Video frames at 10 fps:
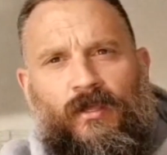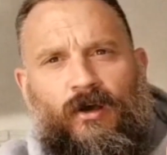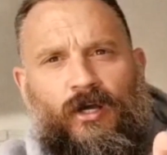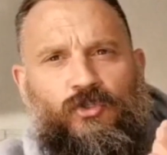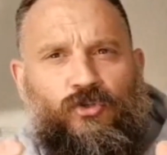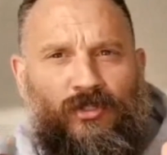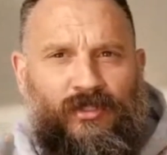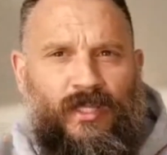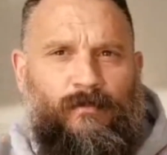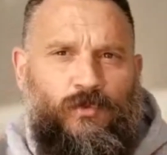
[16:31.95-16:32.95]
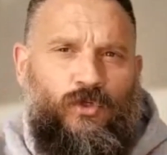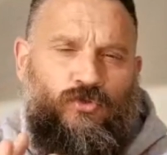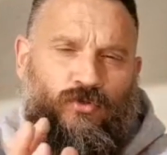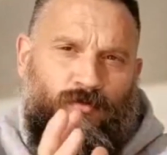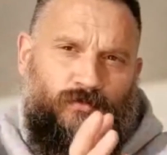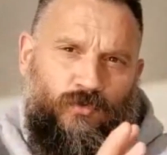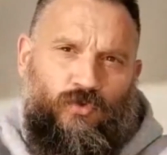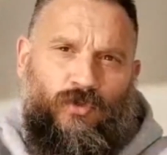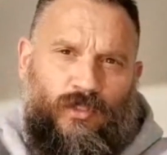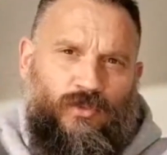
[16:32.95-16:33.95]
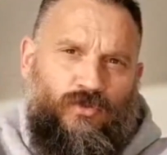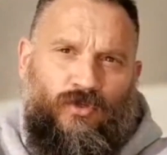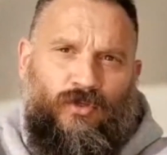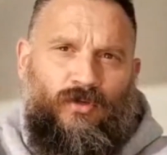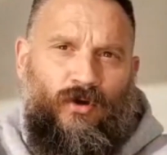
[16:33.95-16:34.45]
I shouldn't tempt you. I shouldn't do this to you.